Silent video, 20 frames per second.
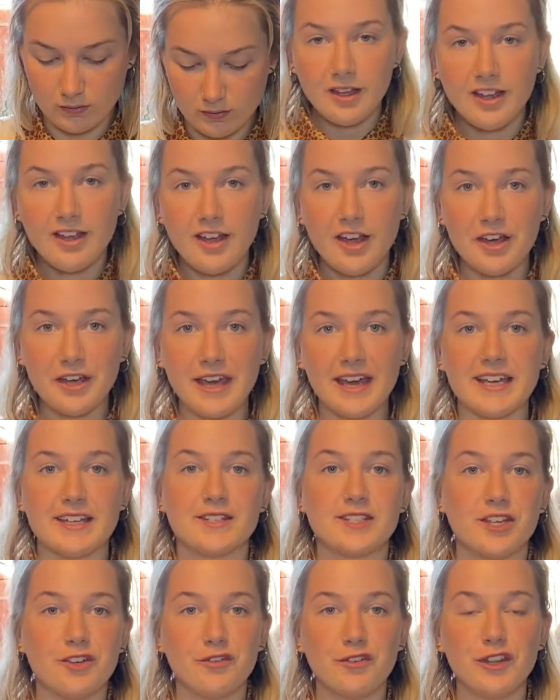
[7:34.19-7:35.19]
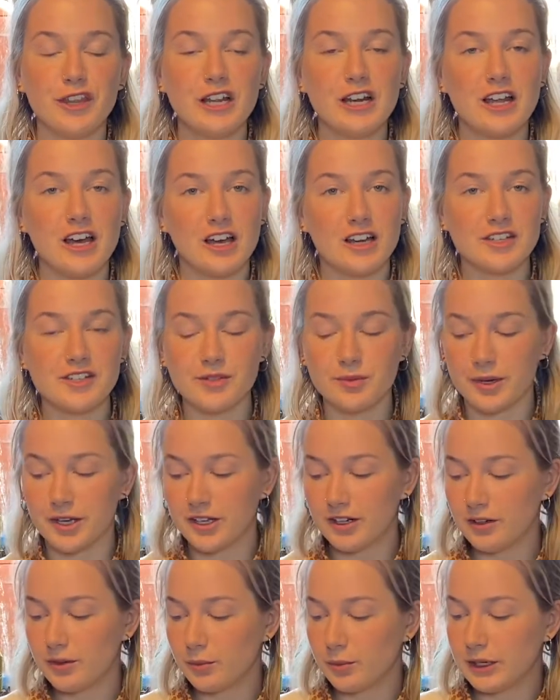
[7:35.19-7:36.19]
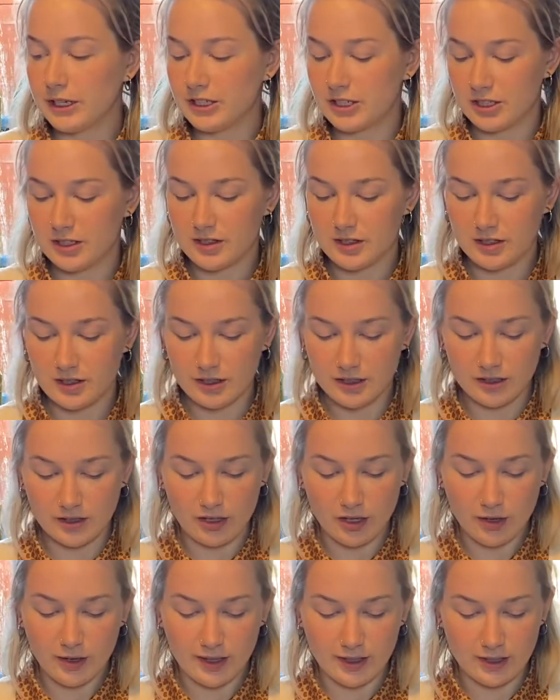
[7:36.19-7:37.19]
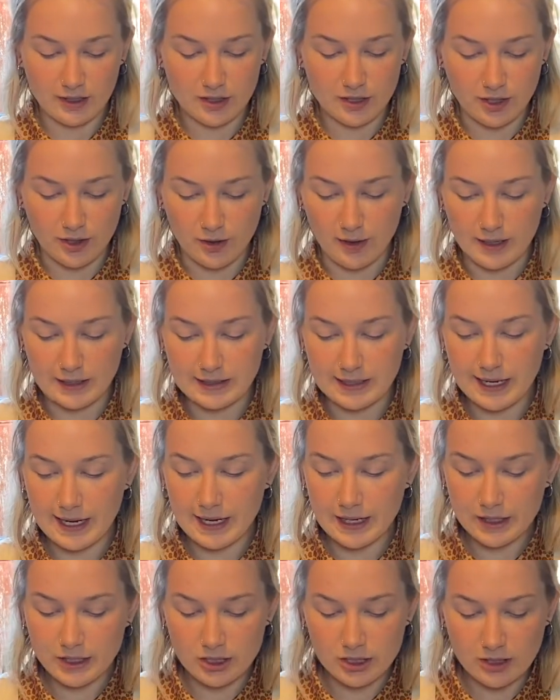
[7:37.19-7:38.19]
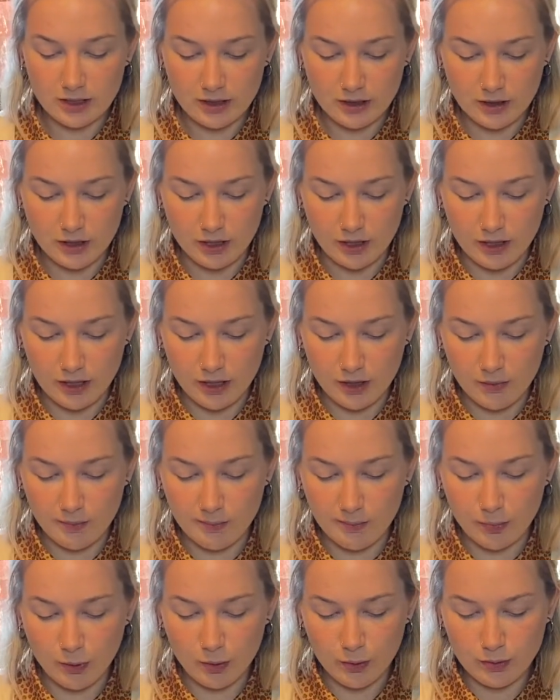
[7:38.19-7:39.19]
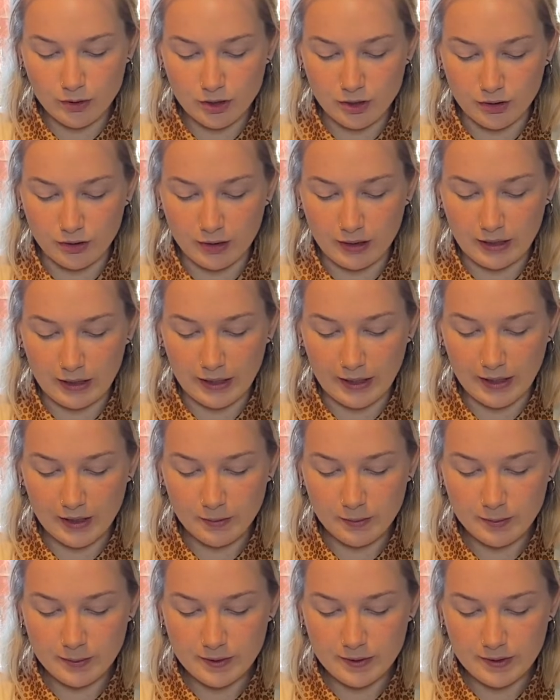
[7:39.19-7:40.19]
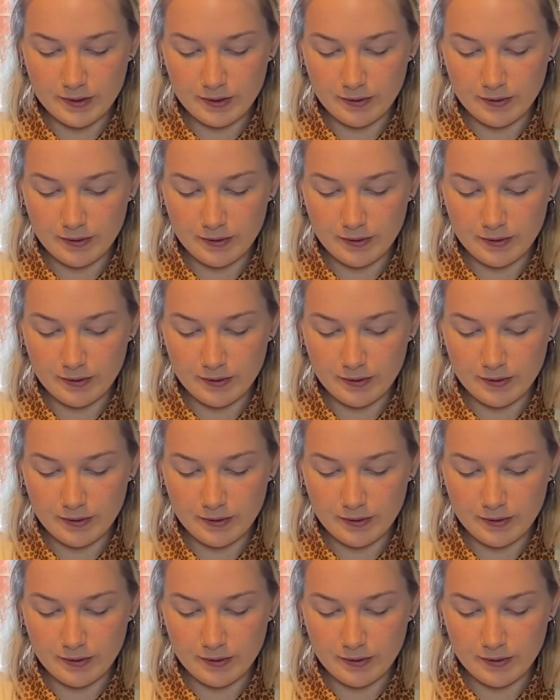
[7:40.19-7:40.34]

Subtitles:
Okay, so for the last one, we're just going to attach the bulldog clips.